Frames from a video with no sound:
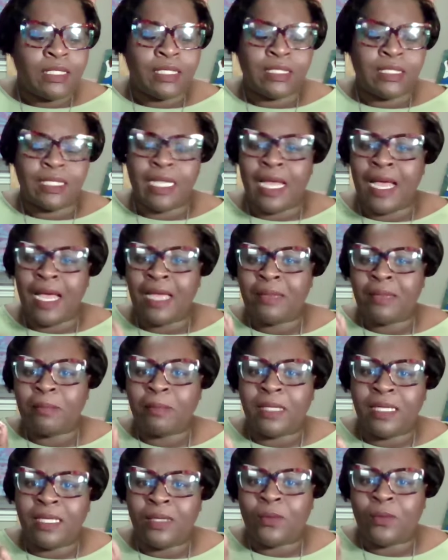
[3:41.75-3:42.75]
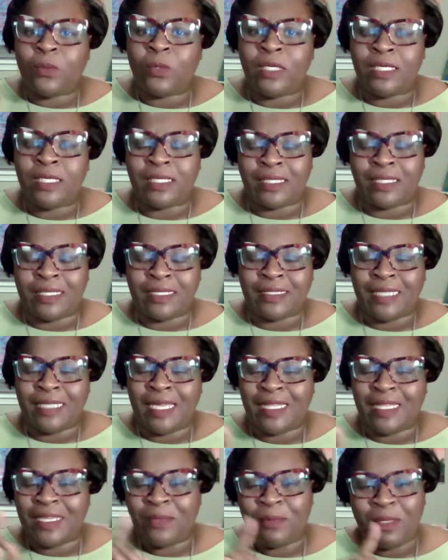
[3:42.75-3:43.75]
does not mean weakness.
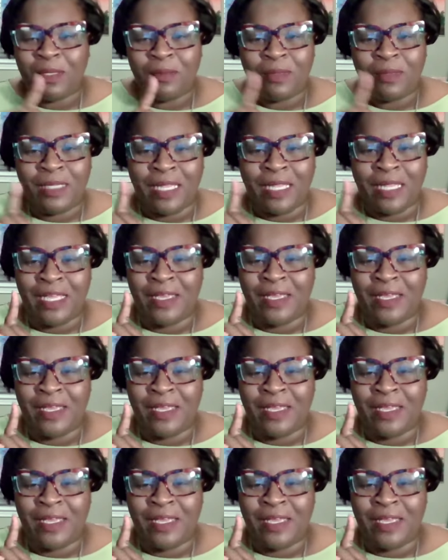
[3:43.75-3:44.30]
Now let me